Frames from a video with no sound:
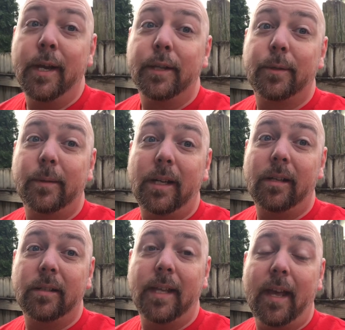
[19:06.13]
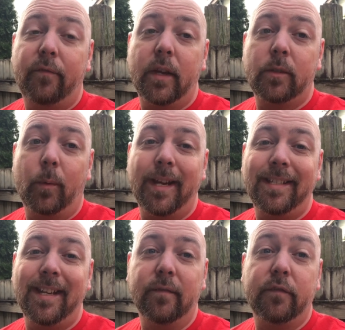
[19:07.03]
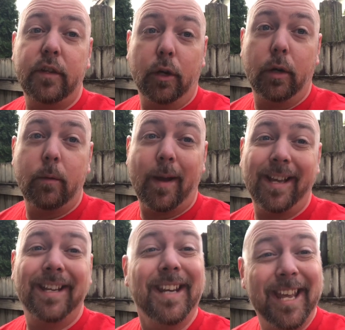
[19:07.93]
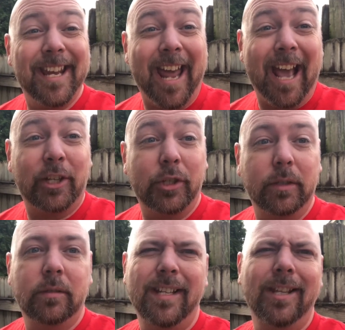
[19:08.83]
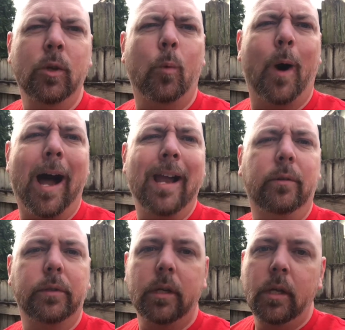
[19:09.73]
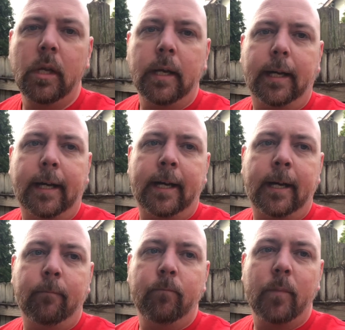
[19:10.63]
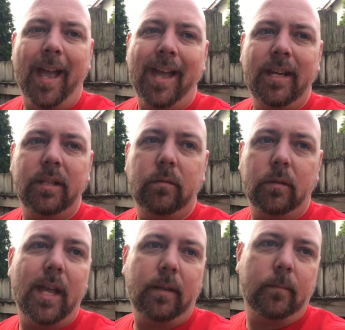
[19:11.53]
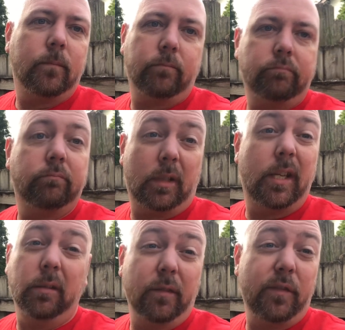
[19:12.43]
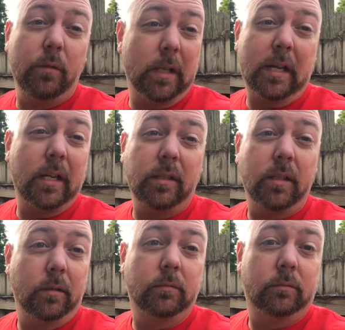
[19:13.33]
So there's the FX118 Fury Wagon in action, in the wild. And it killed a few lines.